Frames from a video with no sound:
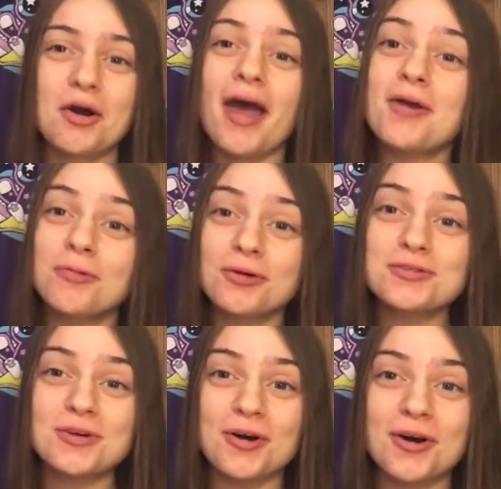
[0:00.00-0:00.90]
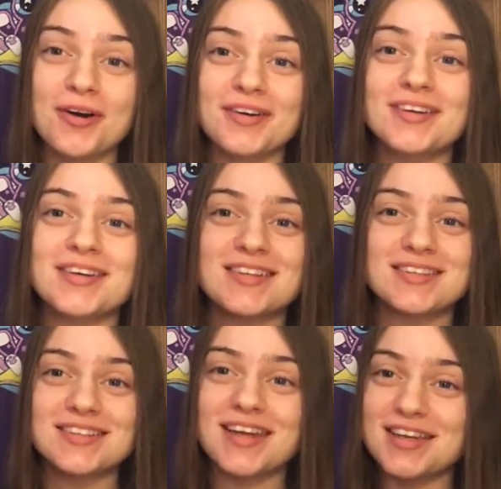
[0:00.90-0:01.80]
and words are hard.
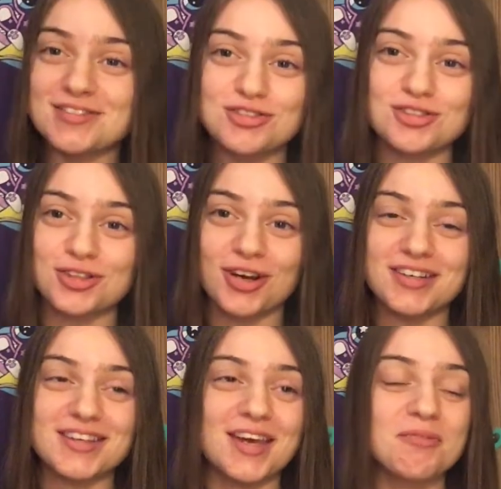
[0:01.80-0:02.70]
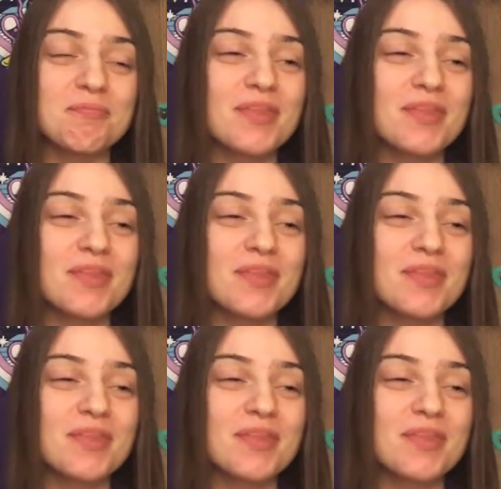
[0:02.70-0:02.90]
Today is just a great day.